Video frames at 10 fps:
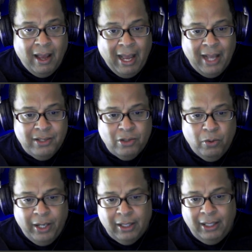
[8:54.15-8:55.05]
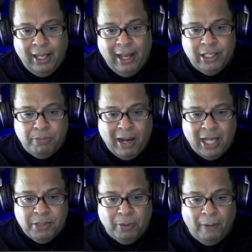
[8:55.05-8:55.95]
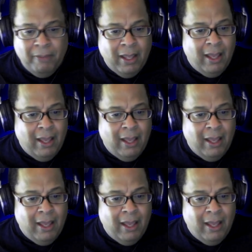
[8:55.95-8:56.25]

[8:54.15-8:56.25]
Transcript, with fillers: as quickly as possible.